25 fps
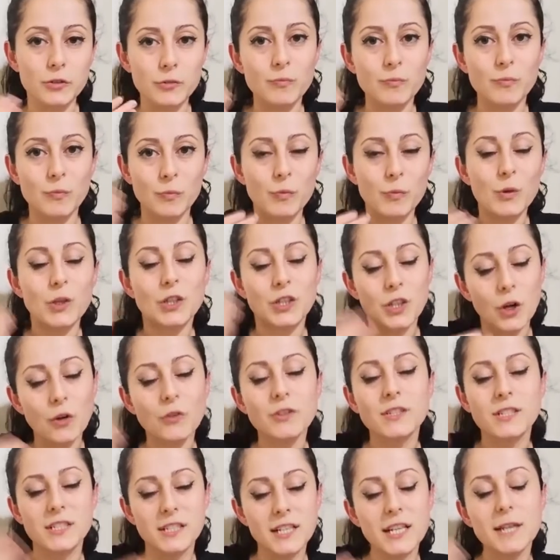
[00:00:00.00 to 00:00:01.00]
we don't
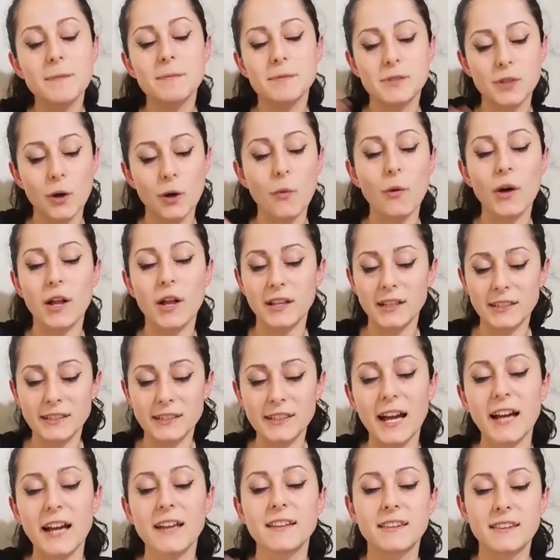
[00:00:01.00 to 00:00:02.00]
sleep so well at
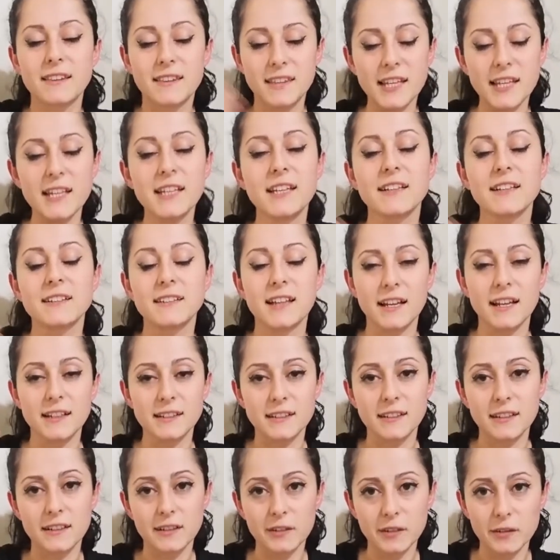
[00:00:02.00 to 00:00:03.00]
night thinking that
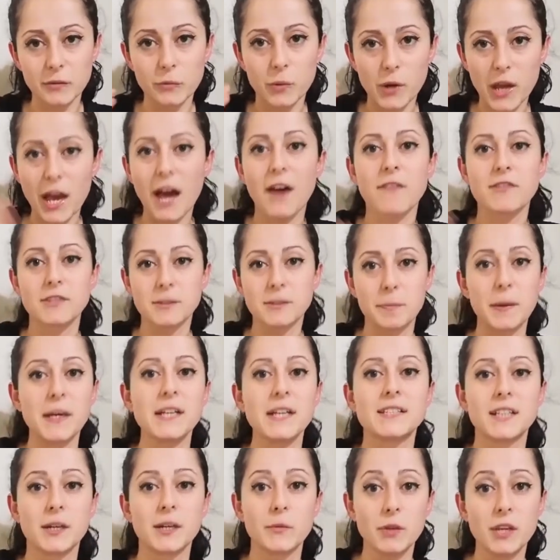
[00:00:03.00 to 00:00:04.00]
we have
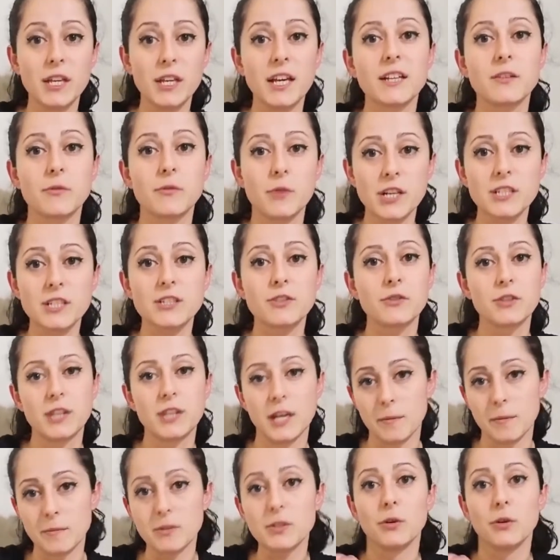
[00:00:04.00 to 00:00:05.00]
space and we can rescue
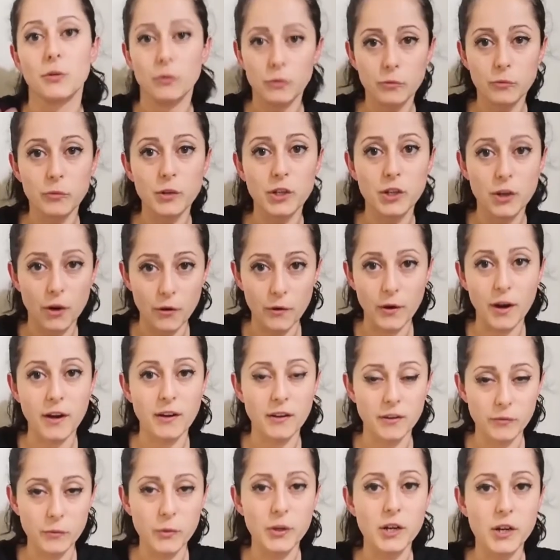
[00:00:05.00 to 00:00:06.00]
them, so we go
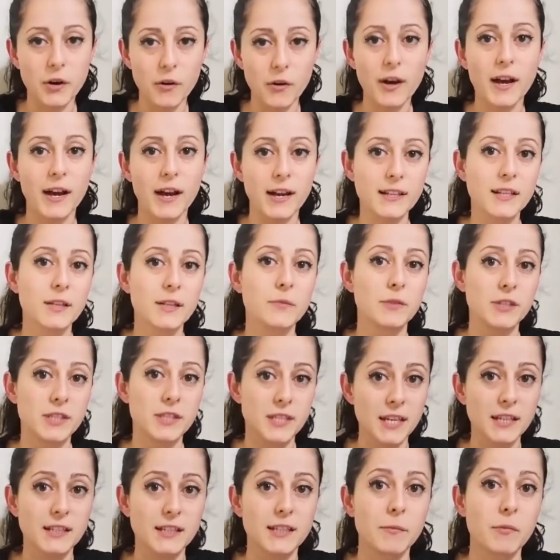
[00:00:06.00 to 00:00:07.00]
ahead and we
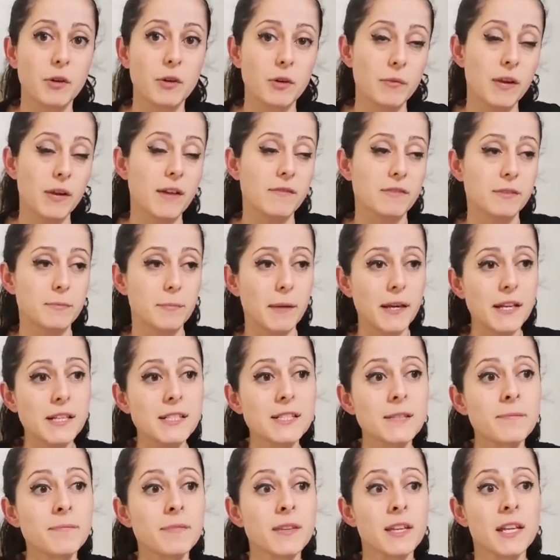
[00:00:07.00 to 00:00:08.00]
take them when we have
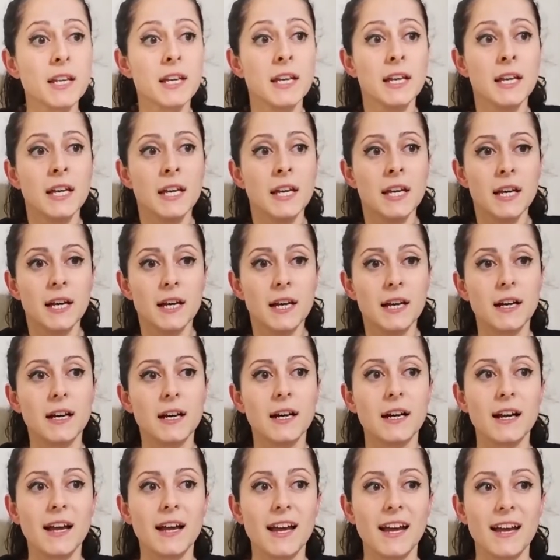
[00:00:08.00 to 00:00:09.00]
space.
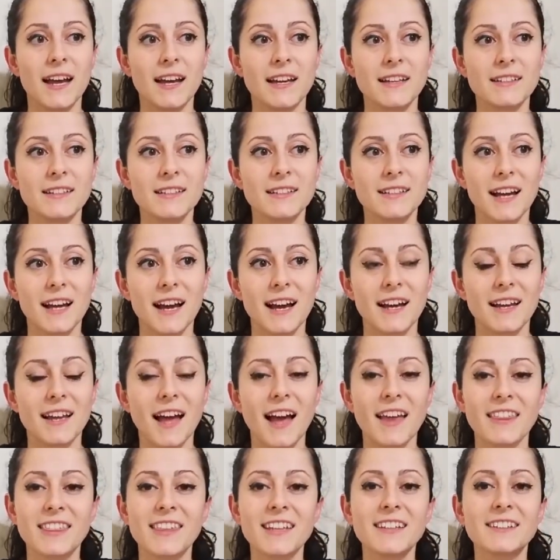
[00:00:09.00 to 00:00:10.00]
And
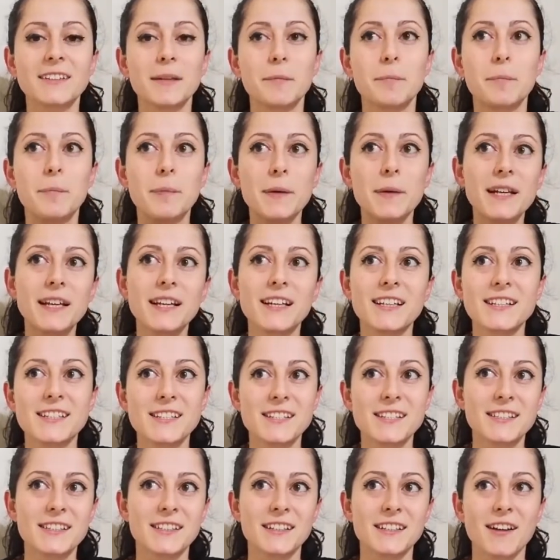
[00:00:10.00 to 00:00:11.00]
I think the
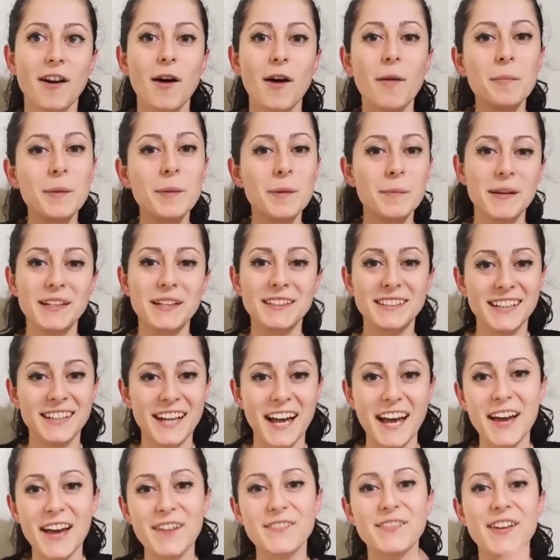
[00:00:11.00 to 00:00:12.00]
biggest compliment that I
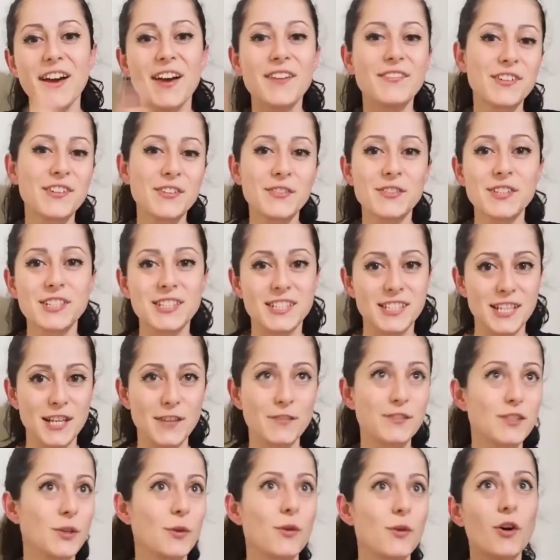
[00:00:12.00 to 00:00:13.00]
have ever received,
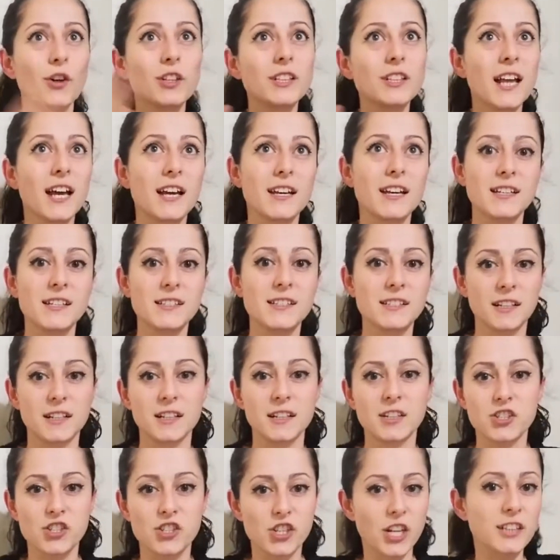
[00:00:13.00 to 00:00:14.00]
so Codlea is
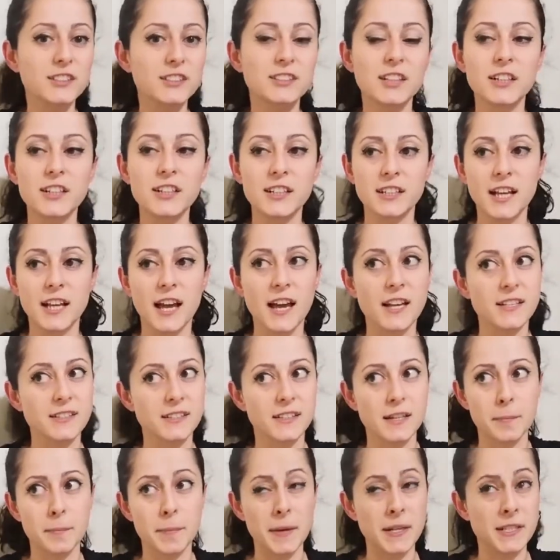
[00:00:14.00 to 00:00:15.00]
a shelter, it has a
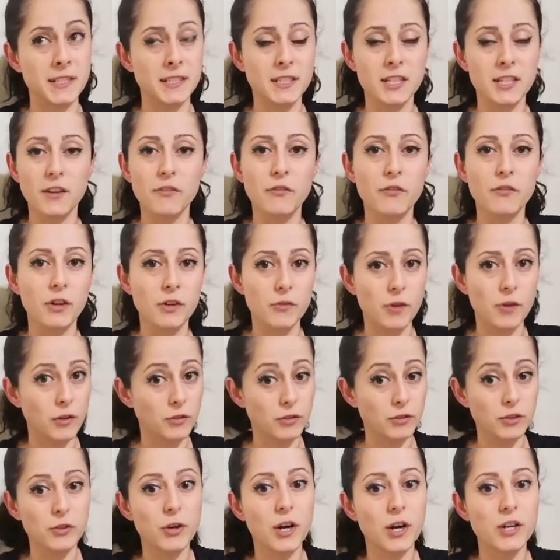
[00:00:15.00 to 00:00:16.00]
capacity of
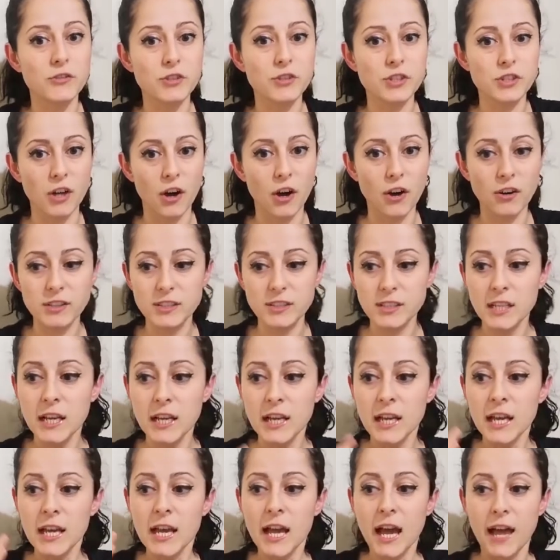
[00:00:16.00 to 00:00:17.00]
around 200 dogs,
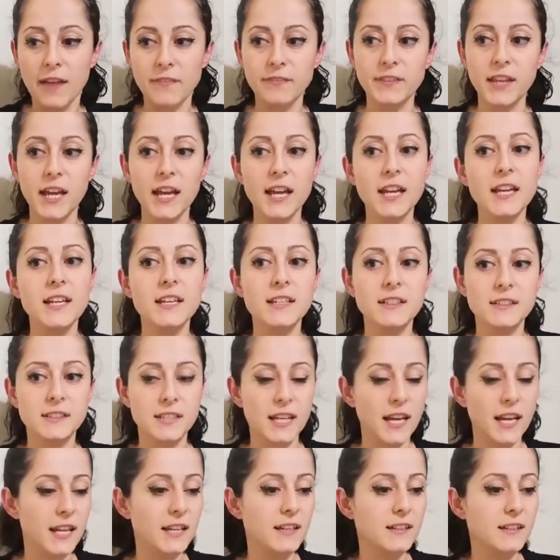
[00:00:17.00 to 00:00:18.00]
and they
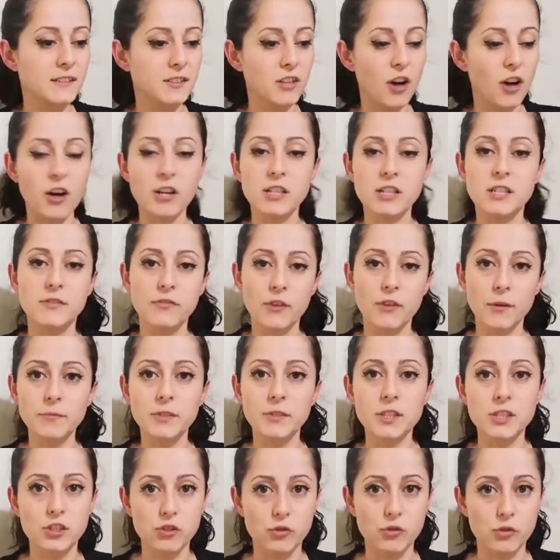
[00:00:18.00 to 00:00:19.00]
take dogs from
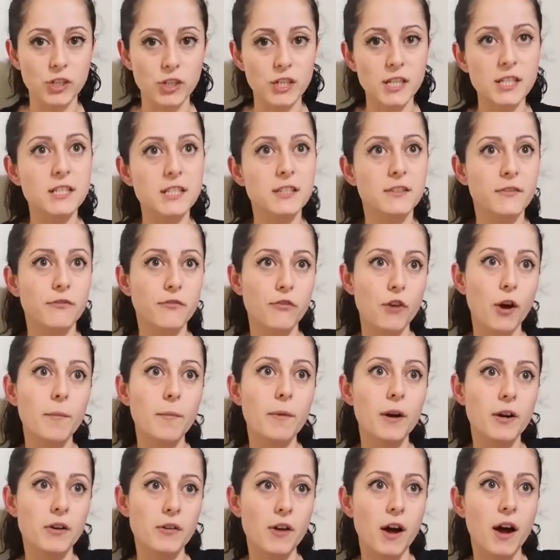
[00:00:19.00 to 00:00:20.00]
the streets from
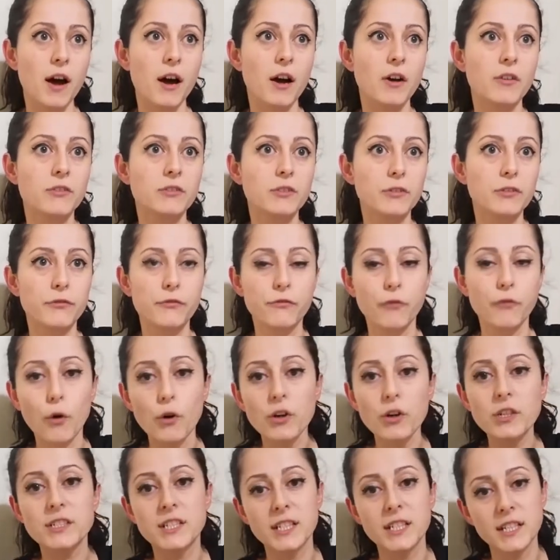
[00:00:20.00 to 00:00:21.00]
around
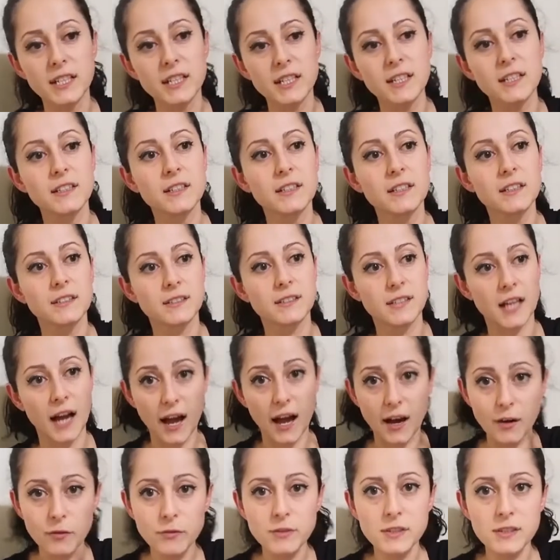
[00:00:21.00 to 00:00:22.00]
14
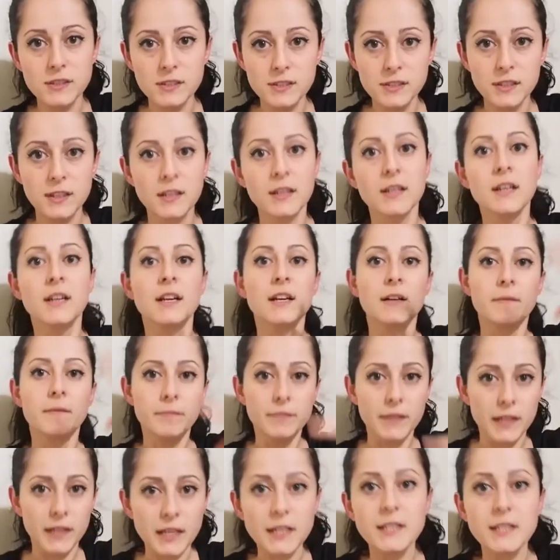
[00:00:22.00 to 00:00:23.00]
towns
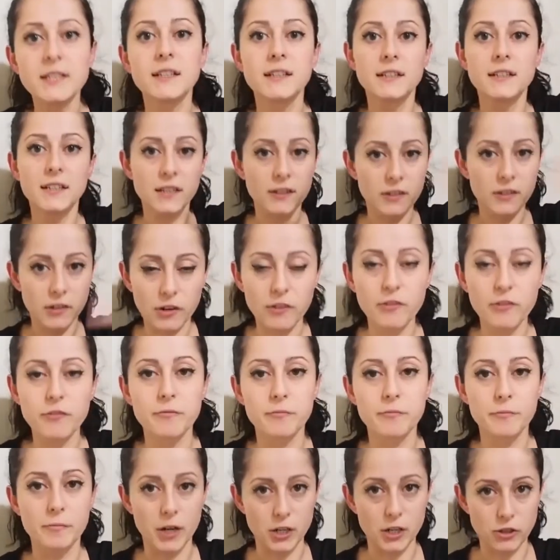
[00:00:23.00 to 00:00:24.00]
in the near of
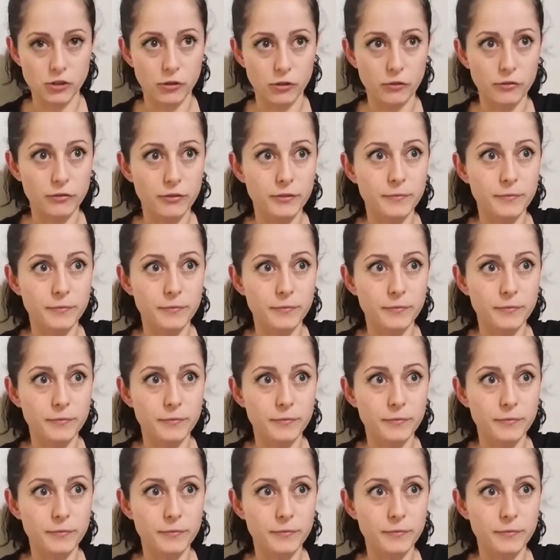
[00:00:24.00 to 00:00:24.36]
Brașov.